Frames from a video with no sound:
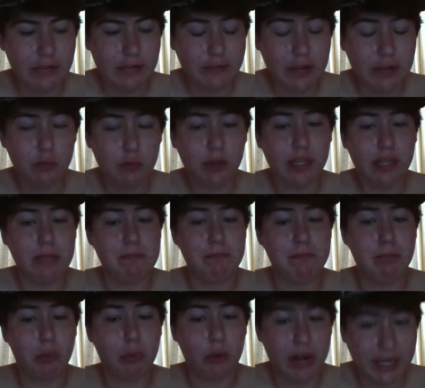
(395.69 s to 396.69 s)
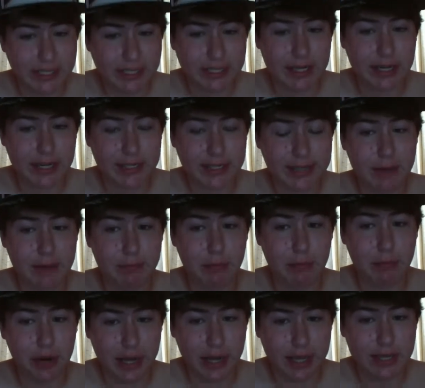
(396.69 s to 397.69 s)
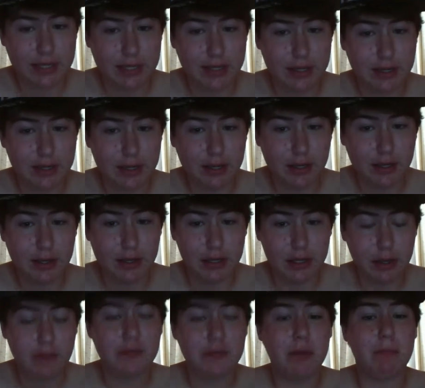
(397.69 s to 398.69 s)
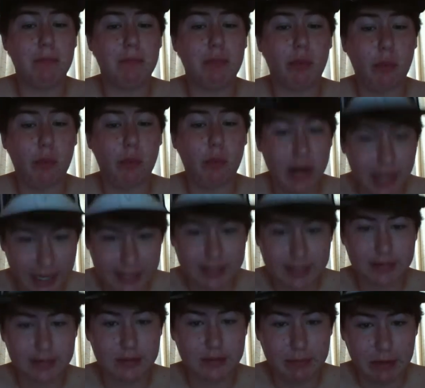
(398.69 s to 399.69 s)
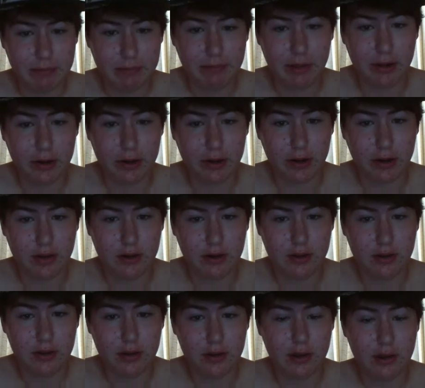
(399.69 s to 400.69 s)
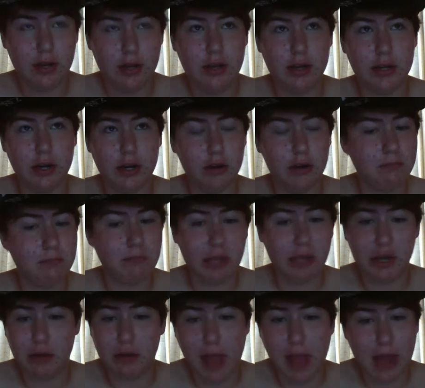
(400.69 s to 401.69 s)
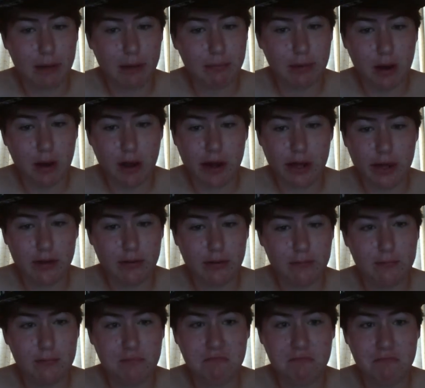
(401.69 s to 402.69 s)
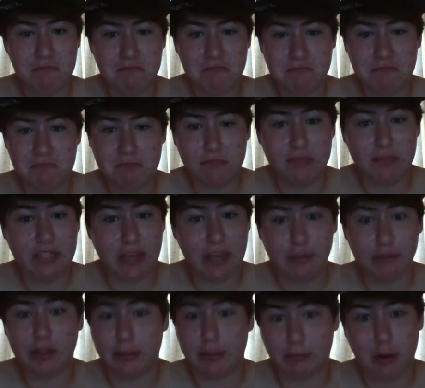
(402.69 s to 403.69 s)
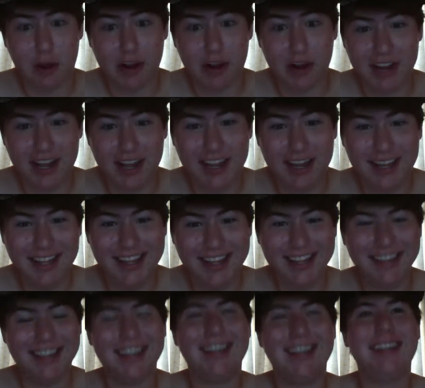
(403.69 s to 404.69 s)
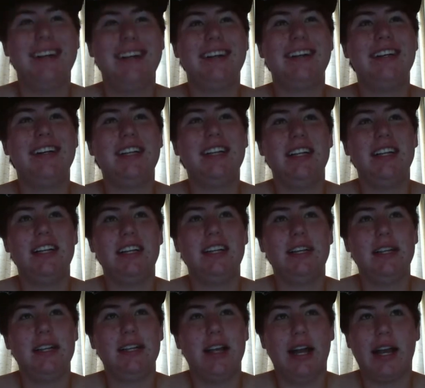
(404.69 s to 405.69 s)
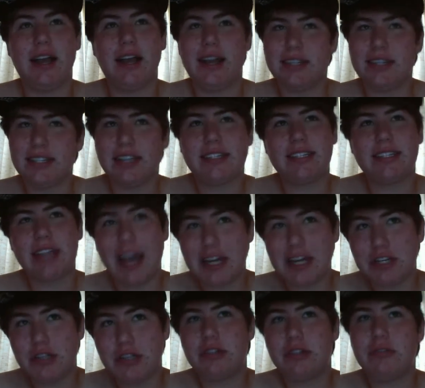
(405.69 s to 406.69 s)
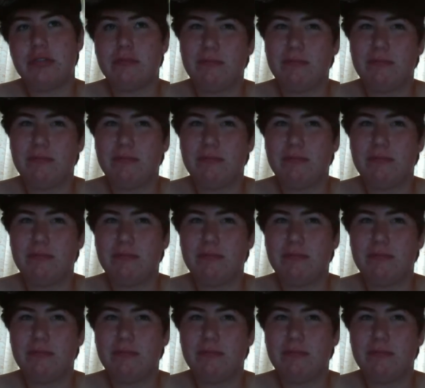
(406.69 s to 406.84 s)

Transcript: really brings it, he's got to bring it. You have to bring it to beat Bender. Ilmac brought it. Definitely brought it. I gotta say, Sketch